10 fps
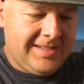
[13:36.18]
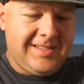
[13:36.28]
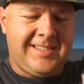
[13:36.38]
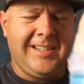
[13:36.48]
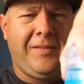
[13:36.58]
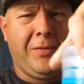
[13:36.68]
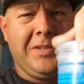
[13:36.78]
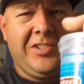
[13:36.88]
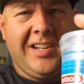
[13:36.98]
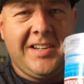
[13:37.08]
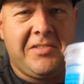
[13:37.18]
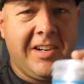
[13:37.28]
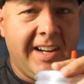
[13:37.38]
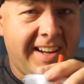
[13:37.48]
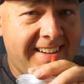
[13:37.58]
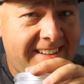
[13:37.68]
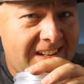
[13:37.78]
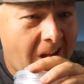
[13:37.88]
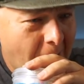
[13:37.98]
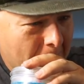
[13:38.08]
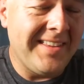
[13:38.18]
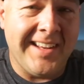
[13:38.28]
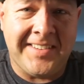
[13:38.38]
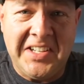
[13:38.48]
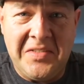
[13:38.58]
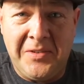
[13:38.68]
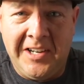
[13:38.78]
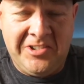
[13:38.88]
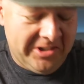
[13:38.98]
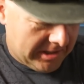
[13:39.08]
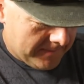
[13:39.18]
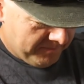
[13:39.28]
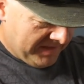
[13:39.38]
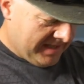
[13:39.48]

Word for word: aside from a giant drink, that's good fake sugar.